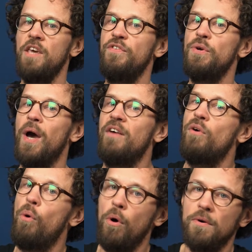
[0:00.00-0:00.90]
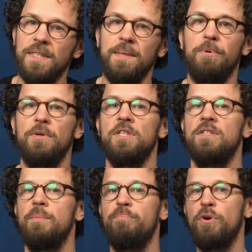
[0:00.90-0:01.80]
If you have already
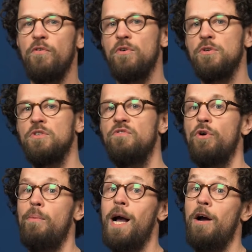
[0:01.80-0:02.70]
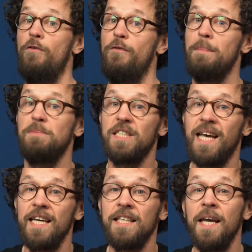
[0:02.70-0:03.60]
purchased the Pro version from our
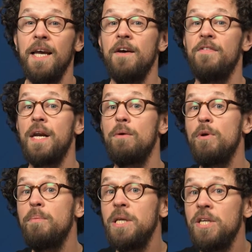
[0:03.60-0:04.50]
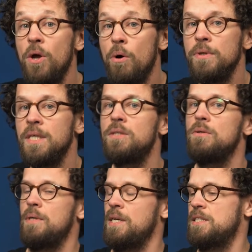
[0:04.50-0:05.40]
website, there will be no need
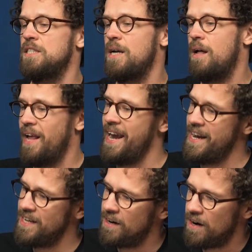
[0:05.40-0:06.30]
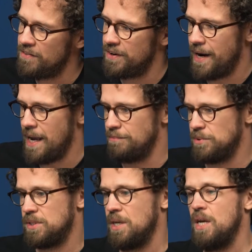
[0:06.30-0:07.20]
to install any other
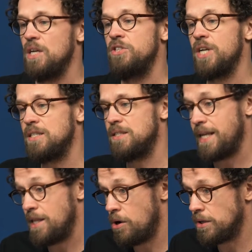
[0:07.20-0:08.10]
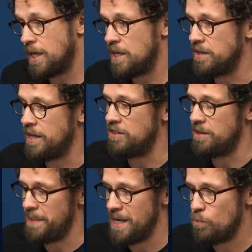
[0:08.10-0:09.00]
apps. Just stay logged in in the
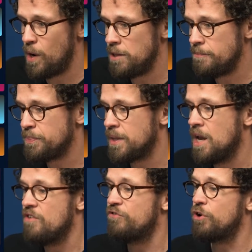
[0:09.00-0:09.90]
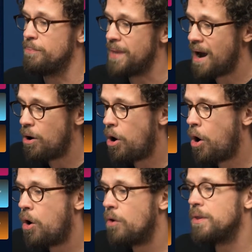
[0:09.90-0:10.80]
main one. From now
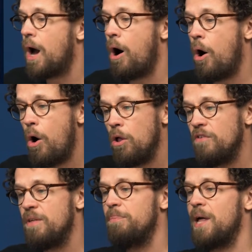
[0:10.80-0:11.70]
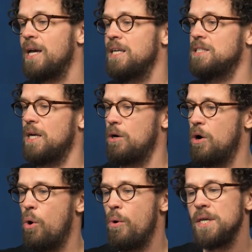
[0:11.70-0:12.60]
on, all of the plugins are
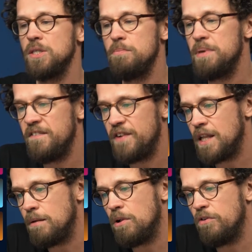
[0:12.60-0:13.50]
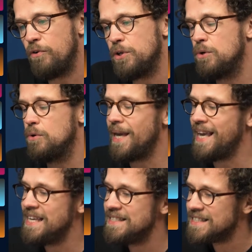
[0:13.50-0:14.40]
going to be available for you
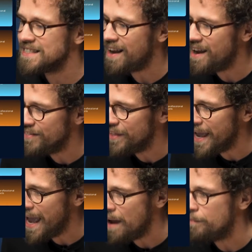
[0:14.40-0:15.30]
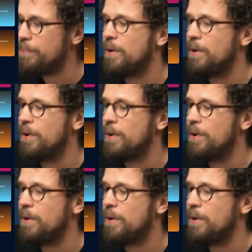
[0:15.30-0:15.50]
inside the app.